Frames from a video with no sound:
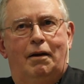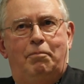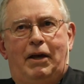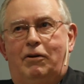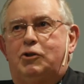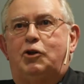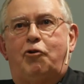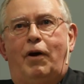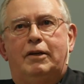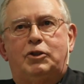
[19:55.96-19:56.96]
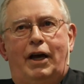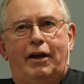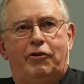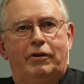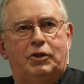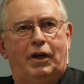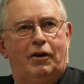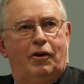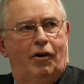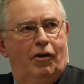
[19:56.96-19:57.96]
because the transactions had
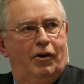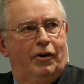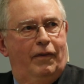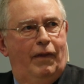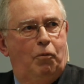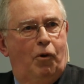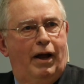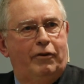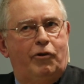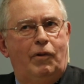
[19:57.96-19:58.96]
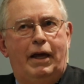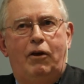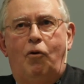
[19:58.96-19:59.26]
occurred and they were actually